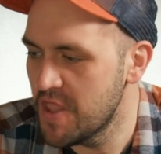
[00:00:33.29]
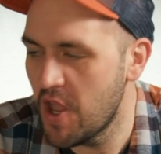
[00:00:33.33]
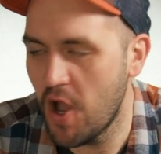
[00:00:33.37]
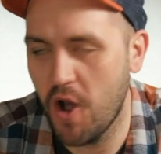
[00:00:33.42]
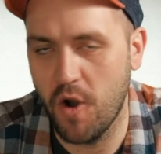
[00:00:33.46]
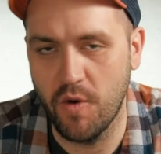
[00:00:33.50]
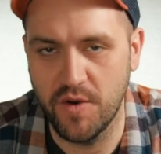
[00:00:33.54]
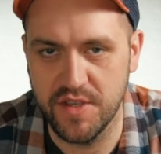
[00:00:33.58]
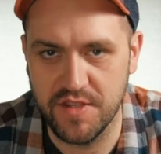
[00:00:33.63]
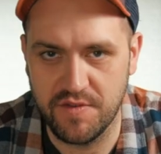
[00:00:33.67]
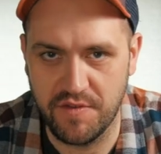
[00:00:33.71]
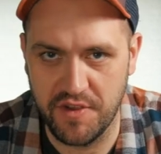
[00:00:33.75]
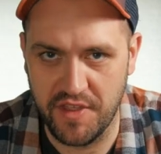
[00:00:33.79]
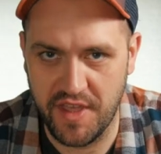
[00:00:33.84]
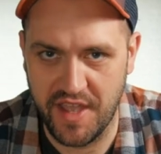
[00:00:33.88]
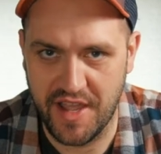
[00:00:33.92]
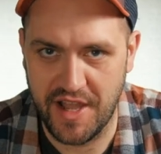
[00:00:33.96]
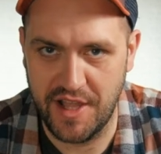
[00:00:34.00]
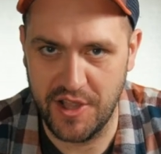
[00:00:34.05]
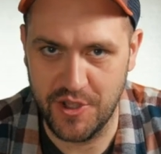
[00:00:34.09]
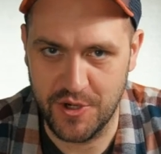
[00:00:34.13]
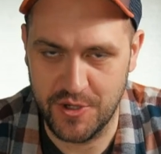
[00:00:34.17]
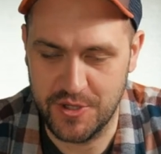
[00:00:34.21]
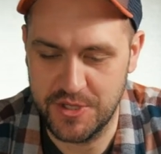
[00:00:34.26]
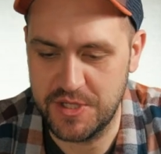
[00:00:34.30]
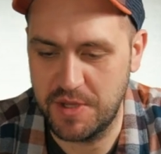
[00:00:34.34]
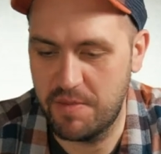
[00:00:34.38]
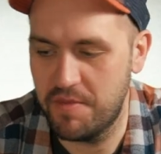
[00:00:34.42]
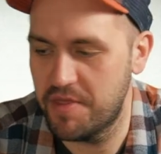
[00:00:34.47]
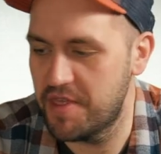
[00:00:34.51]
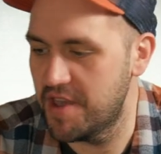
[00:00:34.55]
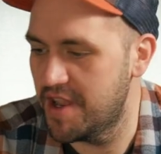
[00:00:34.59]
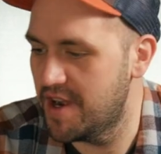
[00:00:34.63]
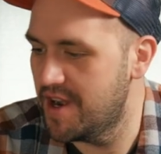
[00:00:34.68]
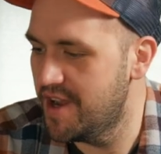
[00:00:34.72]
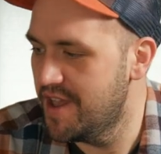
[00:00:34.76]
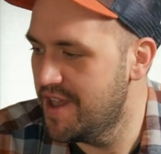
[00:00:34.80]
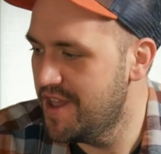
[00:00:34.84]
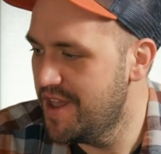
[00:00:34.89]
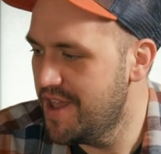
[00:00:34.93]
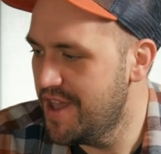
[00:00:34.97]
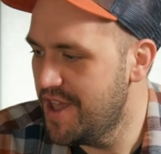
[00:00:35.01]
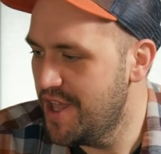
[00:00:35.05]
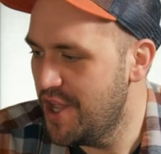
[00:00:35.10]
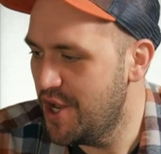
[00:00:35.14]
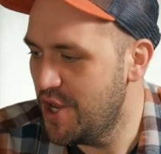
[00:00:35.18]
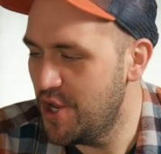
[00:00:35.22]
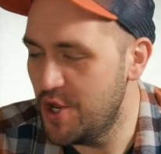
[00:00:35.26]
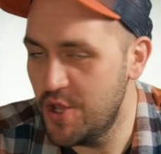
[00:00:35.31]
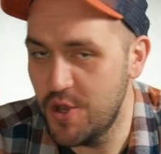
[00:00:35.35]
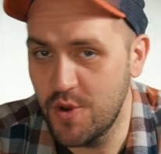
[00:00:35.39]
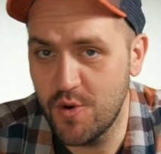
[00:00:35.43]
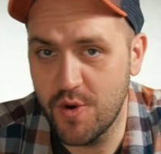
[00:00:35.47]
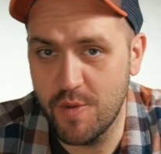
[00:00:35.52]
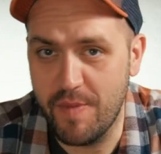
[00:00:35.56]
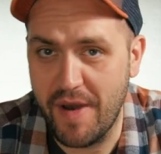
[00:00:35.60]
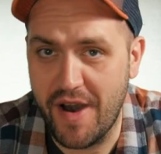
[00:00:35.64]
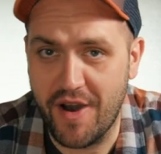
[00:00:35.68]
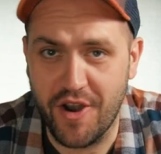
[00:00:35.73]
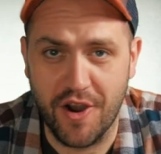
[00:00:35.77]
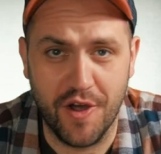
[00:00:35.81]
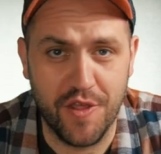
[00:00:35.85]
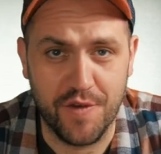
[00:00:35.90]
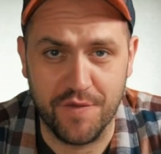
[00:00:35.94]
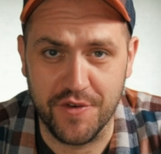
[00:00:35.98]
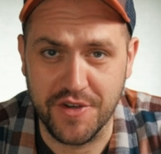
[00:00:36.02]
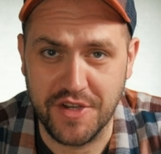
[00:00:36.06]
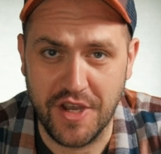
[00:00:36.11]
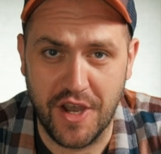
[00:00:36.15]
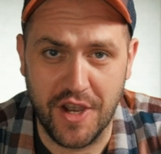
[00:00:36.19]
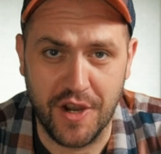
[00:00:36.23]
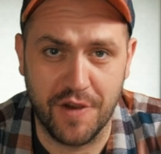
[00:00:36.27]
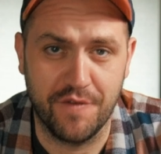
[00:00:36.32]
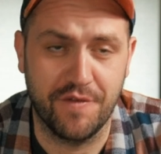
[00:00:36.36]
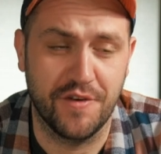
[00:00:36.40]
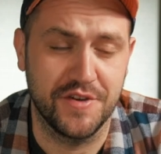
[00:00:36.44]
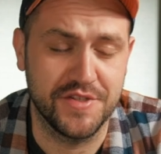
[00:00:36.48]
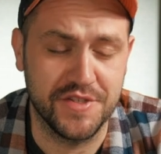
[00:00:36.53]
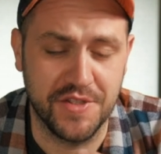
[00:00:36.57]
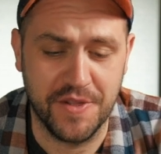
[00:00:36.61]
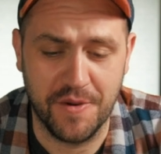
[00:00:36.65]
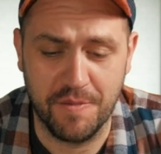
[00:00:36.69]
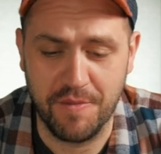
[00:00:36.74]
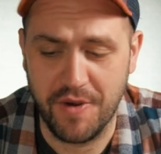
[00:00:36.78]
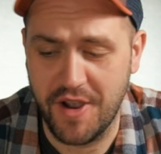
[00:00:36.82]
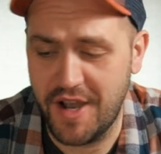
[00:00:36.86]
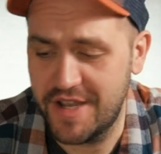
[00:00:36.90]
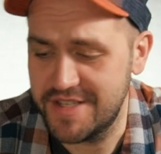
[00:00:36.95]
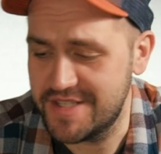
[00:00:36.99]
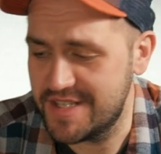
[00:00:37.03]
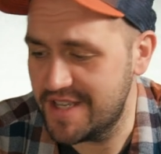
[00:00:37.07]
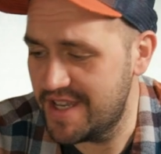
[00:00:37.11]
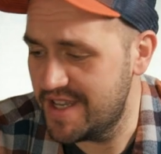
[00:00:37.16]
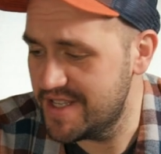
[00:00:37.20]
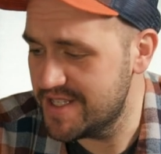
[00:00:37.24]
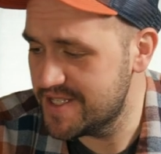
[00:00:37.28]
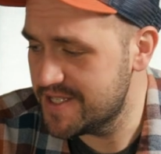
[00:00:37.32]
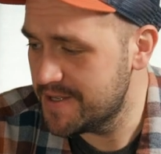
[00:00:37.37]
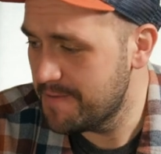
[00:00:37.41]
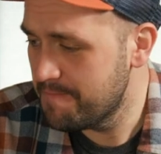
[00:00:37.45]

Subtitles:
Always feel like I learned something new about other photographers and their process.